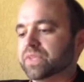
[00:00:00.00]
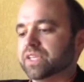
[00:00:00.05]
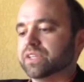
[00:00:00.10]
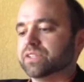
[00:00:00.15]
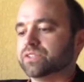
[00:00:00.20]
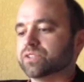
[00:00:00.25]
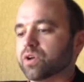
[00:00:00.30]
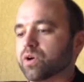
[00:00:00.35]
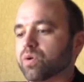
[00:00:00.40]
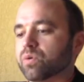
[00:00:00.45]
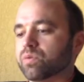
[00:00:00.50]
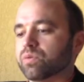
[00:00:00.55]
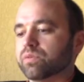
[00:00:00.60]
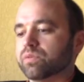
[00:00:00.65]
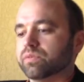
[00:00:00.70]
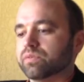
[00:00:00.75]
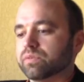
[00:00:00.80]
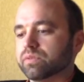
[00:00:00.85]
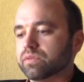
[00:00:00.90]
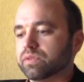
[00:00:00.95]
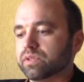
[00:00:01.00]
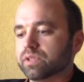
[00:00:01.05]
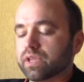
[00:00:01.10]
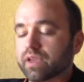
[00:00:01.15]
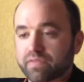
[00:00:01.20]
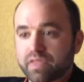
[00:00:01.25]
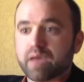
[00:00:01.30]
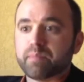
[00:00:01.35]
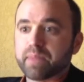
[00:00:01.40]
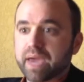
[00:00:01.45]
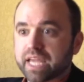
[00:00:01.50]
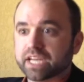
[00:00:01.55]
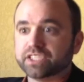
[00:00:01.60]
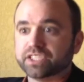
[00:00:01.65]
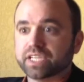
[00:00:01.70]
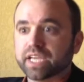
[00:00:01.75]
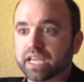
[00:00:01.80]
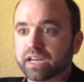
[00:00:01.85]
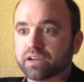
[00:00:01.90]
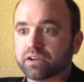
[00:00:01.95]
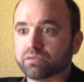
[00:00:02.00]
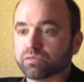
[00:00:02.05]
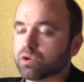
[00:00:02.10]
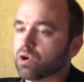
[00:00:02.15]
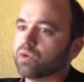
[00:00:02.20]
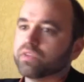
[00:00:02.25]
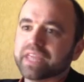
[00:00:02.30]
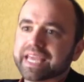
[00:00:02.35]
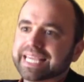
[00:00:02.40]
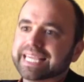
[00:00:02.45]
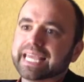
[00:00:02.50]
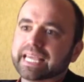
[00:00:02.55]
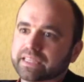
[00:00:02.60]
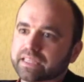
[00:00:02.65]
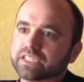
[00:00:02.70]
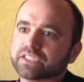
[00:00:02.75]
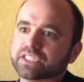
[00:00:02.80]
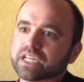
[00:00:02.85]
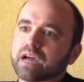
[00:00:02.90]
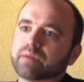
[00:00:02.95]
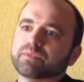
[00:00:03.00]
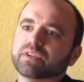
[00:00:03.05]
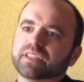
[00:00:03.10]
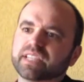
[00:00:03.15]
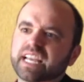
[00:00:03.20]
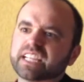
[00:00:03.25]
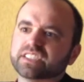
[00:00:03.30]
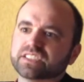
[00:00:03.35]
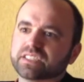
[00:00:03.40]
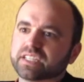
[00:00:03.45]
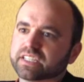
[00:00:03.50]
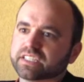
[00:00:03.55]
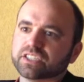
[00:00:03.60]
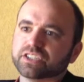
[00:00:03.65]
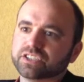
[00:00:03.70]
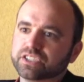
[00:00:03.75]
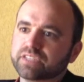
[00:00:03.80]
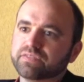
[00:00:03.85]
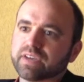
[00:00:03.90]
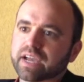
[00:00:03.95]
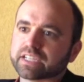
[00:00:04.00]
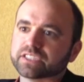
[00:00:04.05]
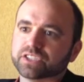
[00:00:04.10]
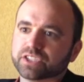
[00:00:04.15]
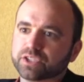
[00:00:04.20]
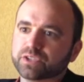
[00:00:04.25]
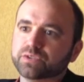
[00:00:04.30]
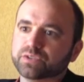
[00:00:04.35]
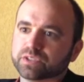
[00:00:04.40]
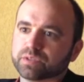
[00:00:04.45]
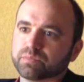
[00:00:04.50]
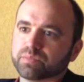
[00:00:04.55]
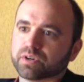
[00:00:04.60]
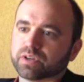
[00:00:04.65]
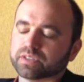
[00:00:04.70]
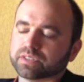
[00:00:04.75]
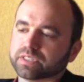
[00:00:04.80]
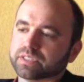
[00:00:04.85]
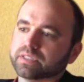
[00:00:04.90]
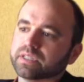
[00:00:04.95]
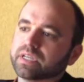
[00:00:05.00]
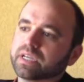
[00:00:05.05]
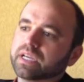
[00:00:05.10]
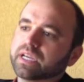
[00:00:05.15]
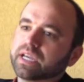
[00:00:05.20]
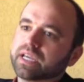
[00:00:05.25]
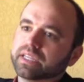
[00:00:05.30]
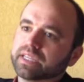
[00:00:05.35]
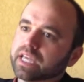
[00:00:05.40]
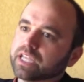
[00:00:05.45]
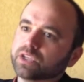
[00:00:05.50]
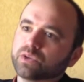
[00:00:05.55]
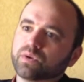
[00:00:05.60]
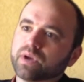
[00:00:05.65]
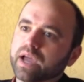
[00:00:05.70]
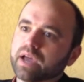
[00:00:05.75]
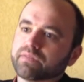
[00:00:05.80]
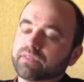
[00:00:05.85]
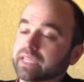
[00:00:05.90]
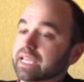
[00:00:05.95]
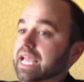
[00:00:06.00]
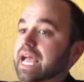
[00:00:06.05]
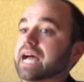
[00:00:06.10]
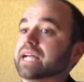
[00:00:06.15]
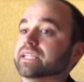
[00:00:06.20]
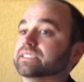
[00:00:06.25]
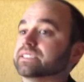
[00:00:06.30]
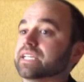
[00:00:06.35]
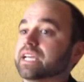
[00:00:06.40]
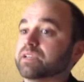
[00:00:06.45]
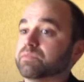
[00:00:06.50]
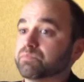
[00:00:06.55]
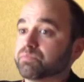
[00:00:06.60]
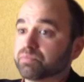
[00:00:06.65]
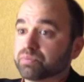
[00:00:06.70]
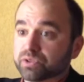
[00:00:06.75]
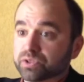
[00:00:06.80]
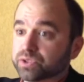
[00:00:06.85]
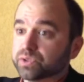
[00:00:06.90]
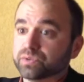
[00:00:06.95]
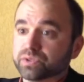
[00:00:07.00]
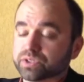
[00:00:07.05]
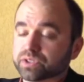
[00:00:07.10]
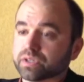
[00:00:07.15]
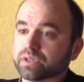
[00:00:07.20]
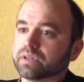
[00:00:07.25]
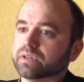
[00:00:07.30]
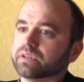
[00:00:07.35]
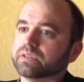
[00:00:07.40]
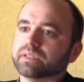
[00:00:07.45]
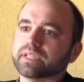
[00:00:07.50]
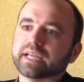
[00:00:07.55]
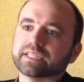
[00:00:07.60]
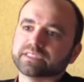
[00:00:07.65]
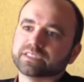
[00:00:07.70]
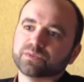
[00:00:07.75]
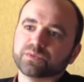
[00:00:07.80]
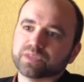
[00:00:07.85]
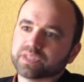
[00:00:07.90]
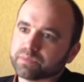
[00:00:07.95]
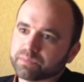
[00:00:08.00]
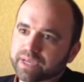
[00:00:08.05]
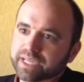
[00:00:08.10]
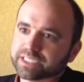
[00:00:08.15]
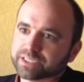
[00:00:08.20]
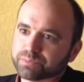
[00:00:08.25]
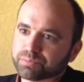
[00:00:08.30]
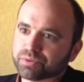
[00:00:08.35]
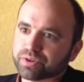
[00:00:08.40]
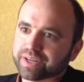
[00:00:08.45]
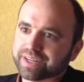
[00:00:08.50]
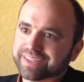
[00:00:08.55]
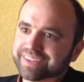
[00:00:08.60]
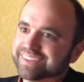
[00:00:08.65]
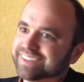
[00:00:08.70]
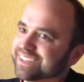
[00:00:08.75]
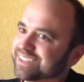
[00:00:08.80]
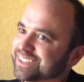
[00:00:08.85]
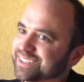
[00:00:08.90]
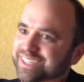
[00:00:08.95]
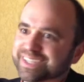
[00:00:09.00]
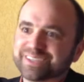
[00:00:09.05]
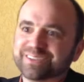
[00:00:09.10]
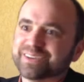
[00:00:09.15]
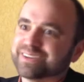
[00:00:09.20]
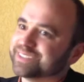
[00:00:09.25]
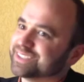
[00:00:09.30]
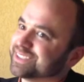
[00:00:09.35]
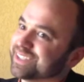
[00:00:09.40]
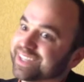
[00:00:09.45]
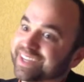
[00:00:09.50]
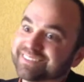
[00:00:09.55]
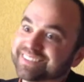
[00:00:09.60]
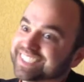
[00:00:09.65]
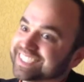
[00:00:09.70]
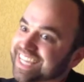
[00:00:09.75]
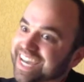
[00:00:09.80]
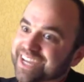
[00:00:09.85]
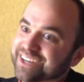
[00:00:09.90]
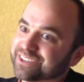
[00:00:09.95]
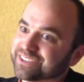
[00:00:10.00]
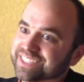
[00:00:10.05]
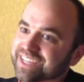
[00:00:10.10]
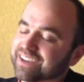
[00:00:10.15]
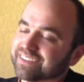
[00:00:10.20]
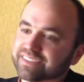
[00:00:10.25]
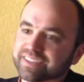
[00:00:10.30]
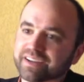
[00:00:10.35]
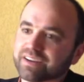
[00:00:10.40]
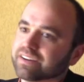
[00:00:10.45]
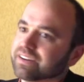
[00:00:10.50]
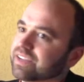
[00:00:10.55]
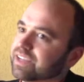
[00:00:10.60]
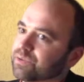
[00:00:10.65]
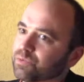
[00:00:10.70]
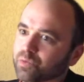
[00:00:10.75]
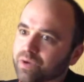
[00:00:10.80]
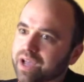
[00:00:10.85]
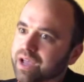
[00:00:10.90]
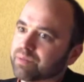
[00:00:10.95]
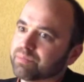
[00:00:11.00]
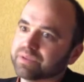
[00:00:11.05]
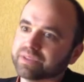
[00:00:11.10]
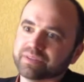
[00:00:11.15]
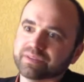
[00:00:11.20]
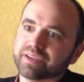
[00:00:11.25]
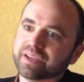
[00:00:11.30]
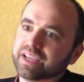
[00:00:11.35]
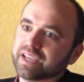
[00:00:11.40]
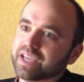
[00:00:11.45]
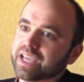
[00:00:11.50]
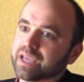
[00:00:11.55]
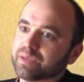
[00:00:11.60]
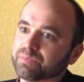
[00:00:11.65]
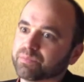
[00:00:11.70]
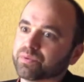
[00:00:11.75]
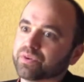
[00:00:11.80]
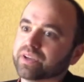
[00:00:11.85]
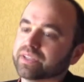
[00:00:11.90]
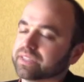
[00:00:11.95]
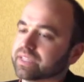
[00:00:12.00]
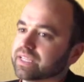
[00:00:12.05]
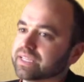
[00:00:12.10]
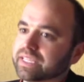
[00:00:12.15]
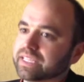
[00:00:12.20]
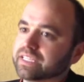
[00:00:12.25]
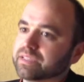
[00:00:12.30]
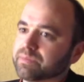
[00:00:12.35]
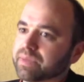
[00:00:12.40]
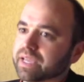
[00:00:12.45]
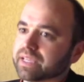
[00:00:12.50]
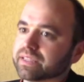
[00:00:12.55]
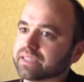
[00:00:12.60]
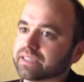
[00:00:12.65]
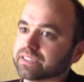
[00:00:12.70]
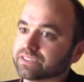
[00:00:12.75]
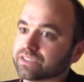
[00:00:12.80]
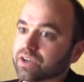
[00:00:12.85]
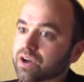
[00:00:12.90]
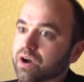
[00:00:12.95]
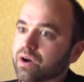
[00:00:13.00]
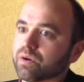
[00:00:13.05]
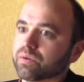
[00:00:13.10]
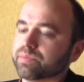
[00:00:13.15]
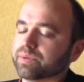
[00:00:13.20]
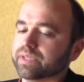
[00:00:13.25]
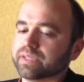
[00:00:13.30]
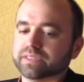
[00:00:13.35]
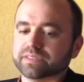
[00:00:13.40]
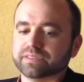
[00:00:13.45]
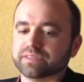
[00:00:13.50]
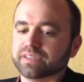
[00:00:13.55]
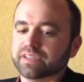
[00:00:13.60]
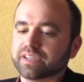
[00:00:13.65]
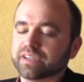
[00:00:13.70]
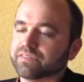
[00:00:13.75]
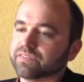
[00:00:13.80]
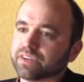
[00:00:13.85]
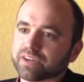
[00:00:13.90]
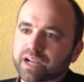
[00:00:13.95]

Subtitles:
So you have that managing editor role. They get the job done. That's like the chief execution person. Then you have the content producer. That's the one that makes it pretty, because you still have designers out there in web and print that need to make things go, because if they're